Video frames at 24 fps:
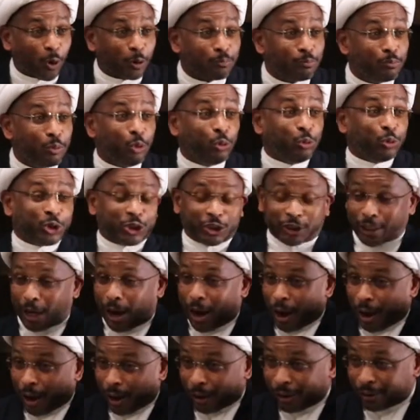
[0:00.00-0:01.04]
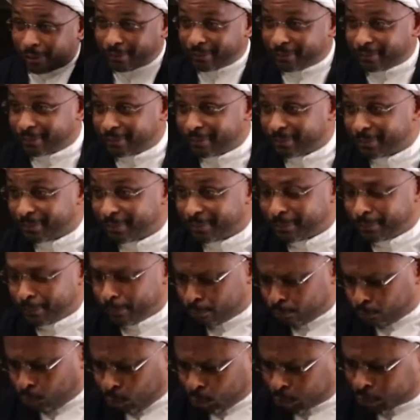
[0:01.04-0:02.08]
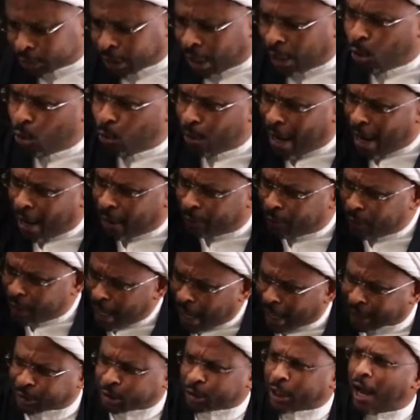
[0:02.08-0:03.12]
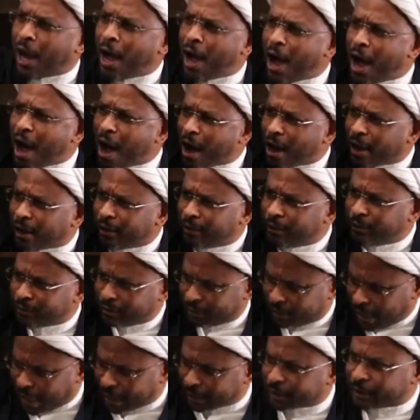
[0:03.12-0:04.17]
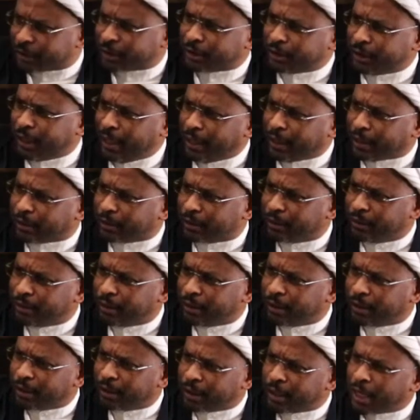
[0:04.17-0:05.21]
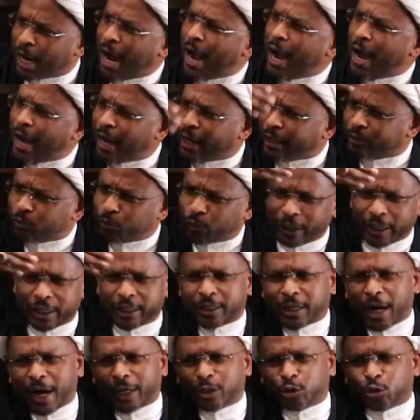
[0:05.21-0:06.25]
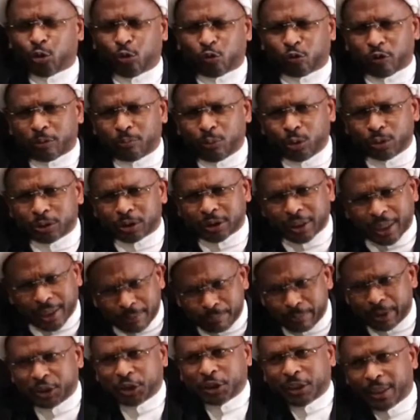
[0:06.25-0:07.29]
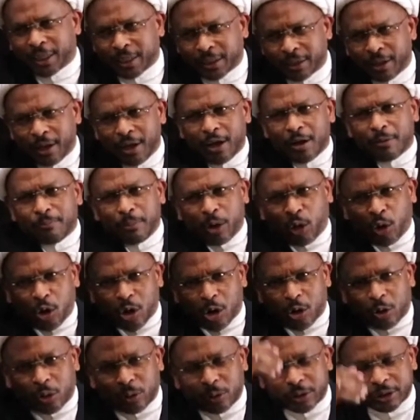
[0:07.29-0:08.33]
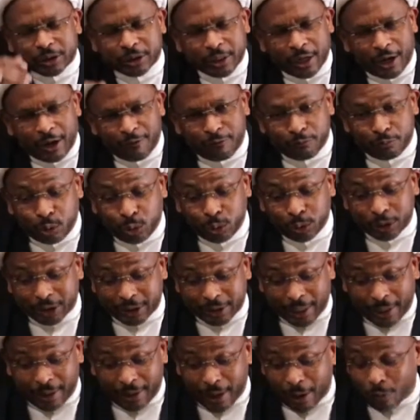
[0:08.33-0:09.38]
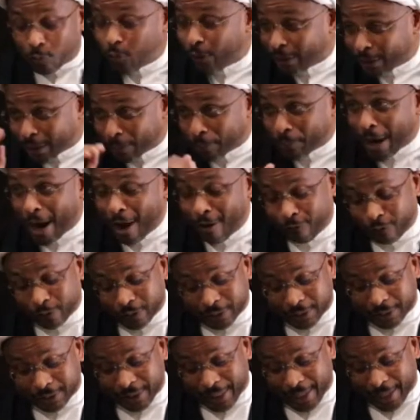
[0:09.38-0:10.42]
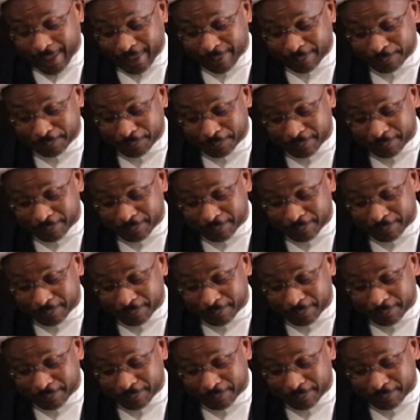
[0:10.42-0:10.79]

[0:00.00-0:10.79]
Musa? Musa, who had the asa, the stick. God, what did God do for Musa? Mentioning miracles of Musa, what the prophets say.